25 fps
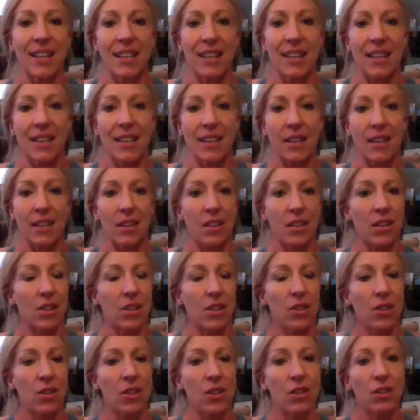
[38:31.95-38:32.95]
A
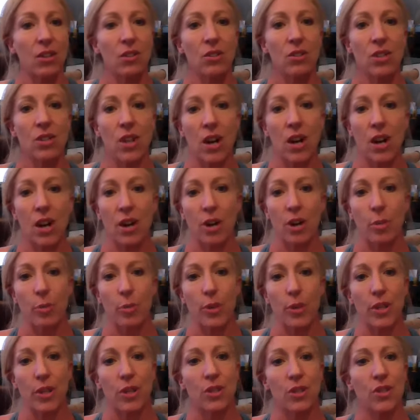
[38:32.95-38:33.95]
huge heart
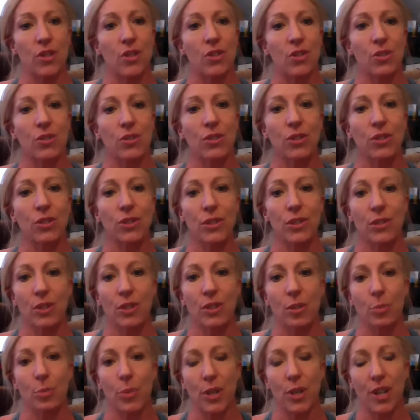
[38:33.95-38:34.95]
opener, shoulder
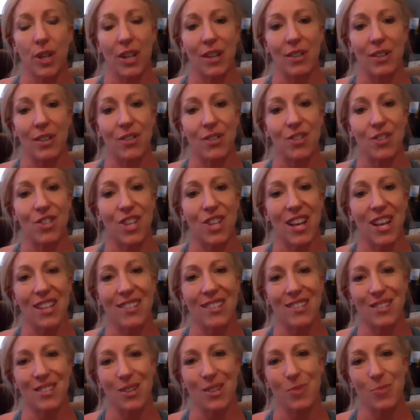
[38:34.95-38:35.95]
opener,
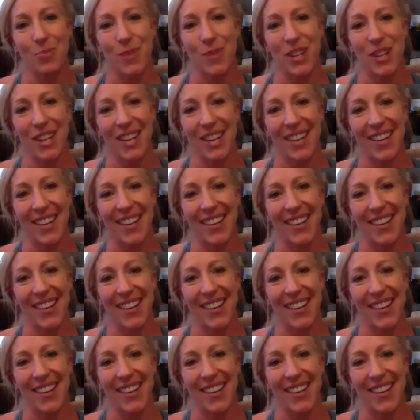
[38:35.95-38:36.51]
chest opener.